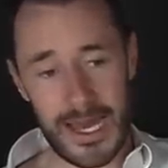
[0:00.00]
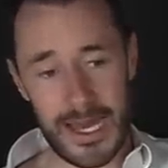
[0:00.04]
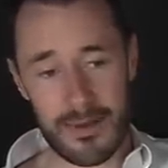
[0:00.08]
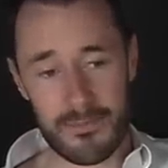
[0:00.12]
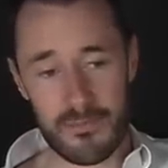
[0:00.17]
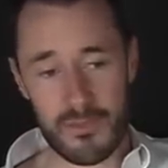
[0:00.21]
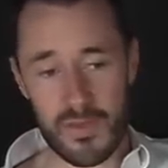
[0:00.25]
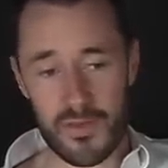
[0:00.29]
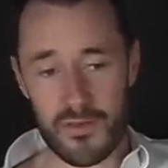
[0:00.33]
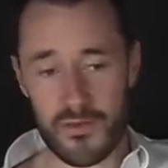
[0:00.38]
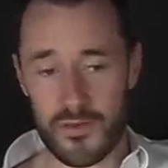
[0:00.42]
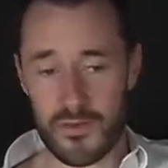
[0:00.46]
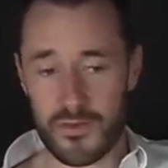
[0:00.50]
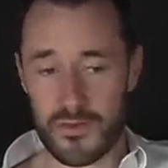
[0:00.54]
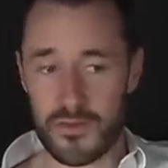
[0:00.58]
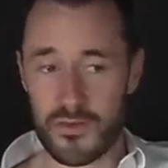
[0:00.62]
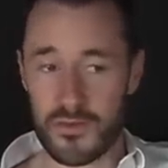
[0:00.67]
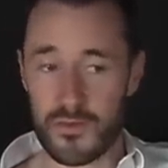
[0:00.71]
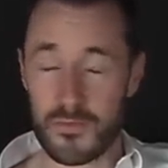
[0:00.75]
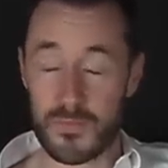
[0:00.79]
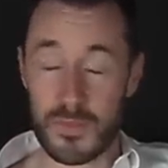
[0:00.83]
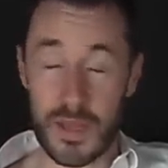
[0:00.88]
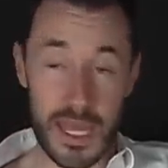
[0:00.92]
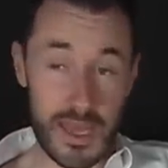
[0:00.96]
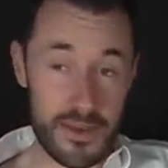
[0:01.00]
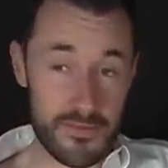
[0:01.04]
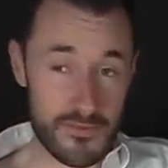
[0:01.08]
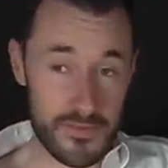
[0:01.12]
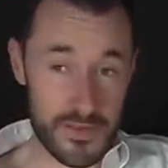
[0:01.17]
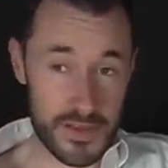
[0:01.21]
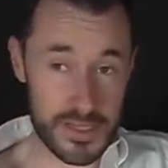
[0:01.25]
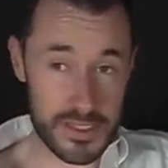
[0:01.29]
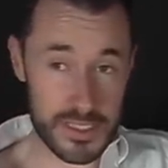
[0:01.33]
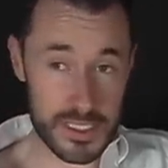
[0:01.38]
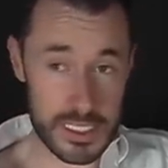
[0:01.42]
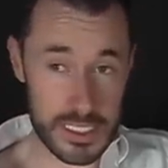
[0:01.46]
through to
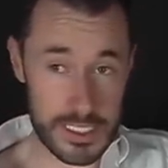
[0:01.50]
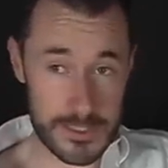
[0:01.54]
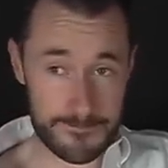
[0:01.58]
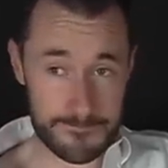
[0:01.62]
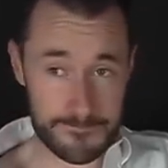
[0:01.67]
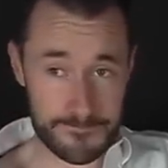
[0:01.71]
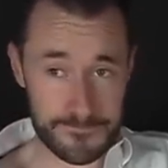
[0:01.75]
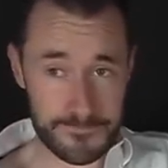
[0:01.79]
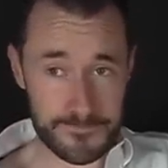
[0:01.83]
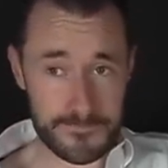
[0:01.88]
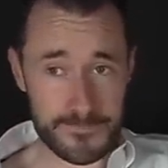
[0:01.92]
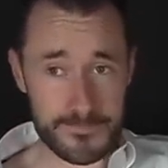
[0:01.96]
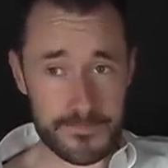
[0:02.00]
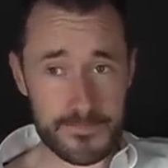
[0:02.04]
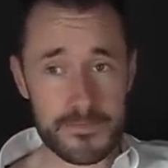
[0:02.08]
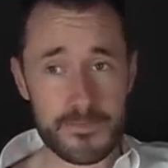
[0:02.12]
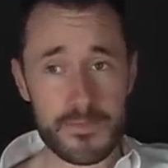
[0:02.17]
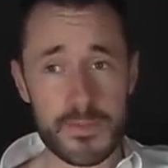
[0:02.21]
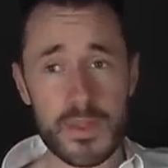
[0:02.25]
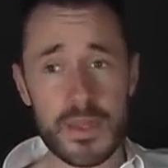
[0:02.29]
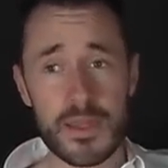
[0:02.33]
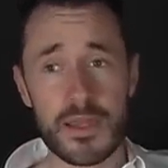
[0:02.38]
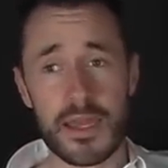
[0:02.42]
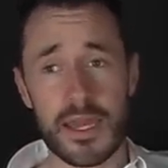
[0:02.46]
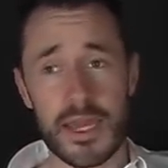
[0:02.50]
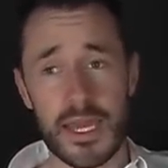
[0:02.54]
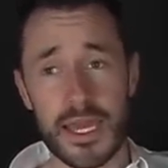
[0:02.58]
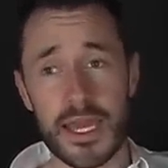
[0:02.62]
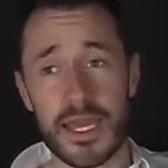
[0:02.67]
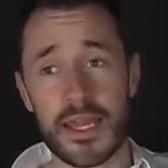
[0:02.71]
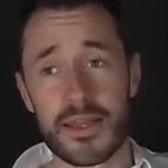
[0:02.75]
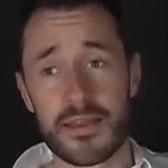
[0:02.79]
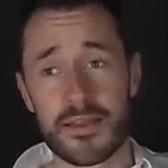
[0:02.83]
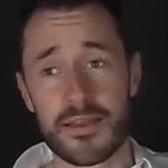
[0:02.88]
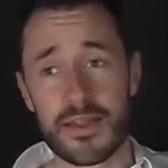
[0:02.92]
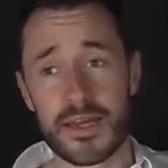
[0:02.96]
pamphlets,
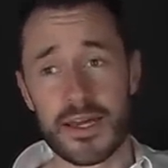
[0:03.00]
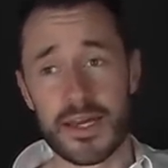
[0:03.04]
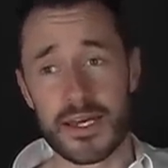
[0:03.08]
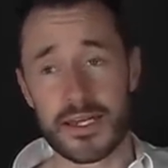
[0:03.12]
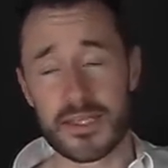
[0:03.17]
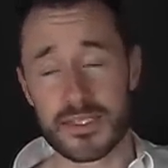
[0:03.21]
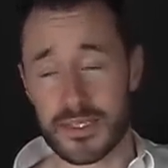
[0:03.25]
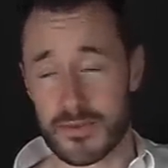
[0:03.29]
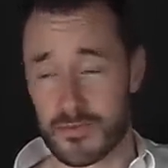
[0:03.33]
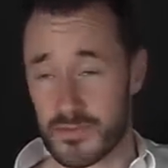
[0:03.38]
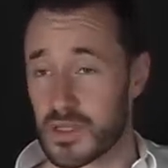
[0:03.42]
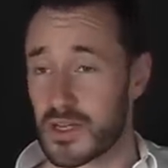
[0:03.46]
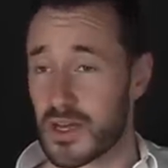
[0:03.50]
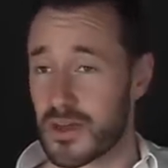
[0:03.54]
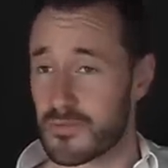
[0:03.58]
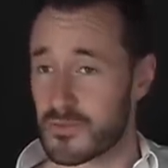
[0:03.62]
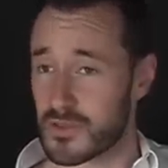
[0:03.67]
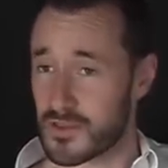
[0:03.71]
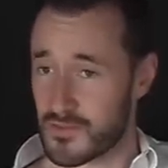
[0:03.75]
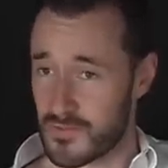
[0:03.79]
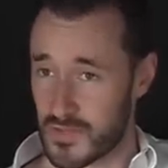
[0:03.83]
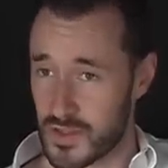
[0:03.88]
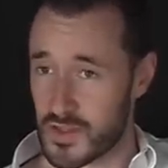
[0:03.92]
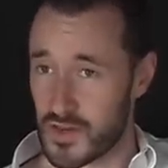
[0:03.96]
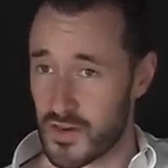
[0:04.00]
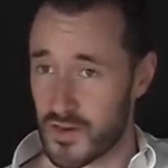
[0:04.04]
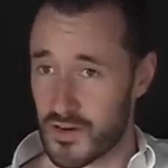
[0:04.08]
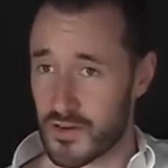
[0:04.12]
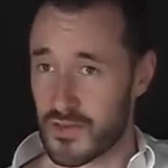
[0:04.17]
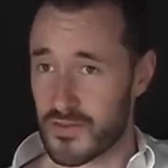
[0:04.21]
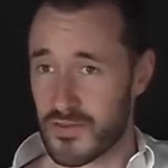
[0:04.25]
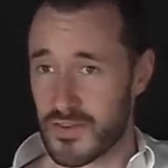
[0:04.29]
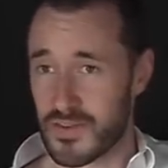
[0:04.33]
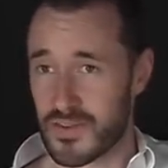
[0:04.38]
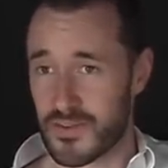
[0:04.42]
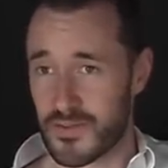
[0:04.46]
and sometimes
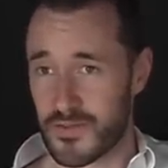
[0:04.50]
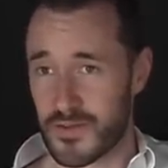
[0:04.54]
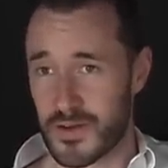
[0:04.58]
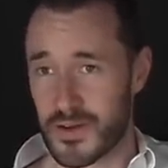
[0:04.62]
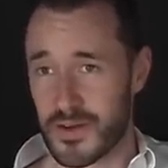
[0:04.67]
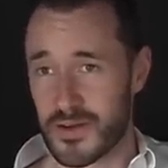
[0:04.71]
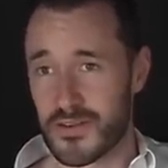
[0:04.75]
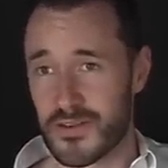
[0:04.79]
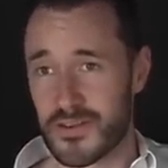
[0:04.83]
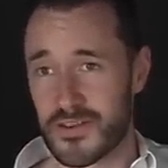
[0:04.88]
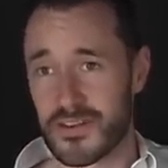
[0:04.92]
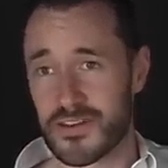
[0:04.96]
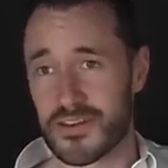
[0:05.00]
photography as well.